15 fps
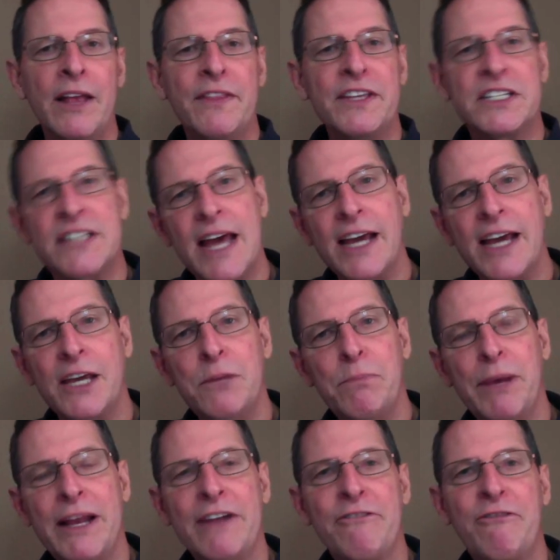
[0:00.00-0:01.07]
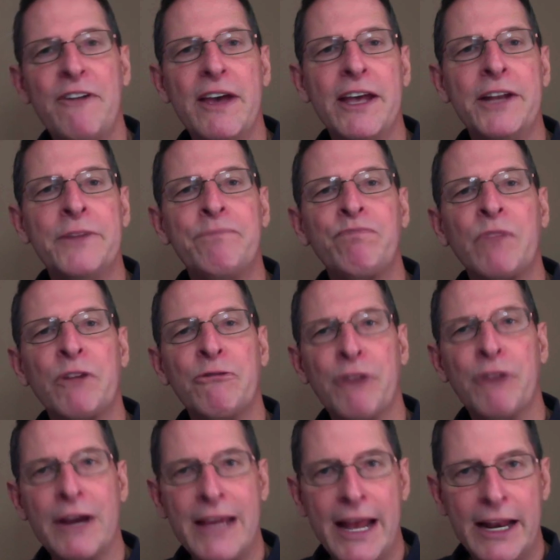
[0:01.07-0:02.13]
The second benefit
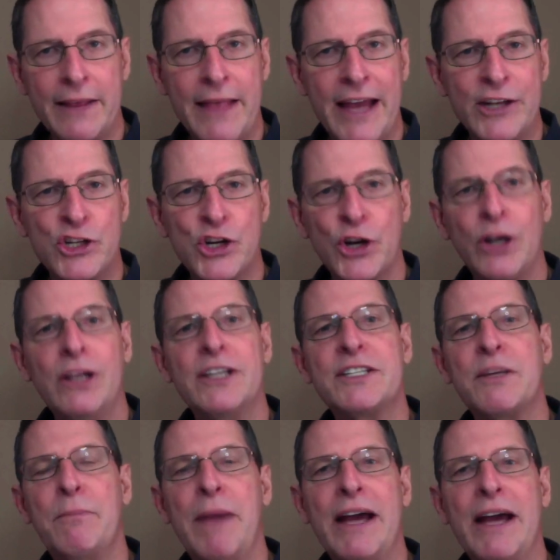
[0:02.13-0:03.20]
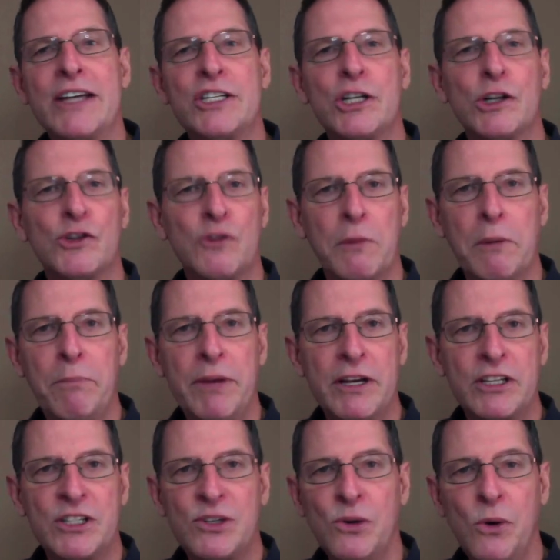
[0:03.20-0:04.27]
for getting that journalism master's from a
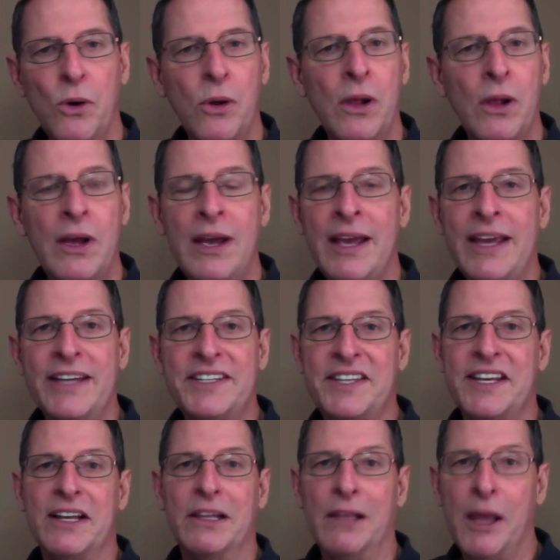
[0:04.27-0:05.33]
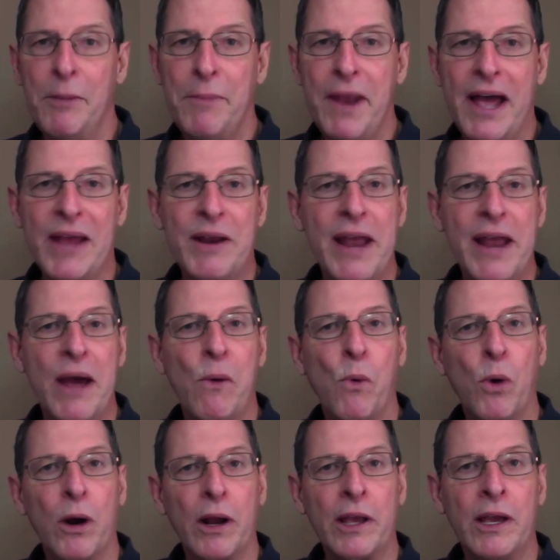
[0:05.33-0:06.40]
big school is the alumni
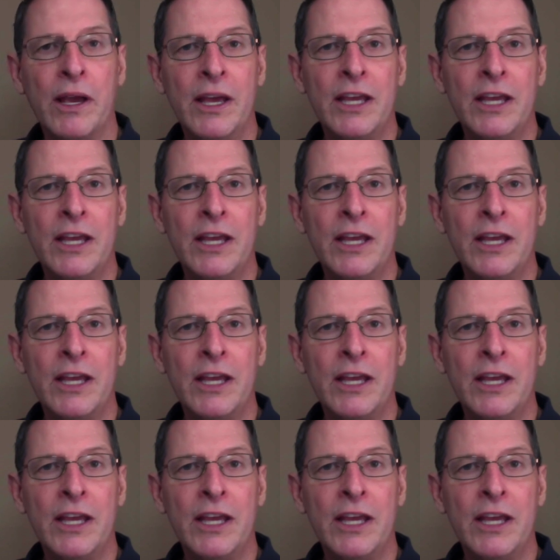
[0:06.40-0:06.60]
network.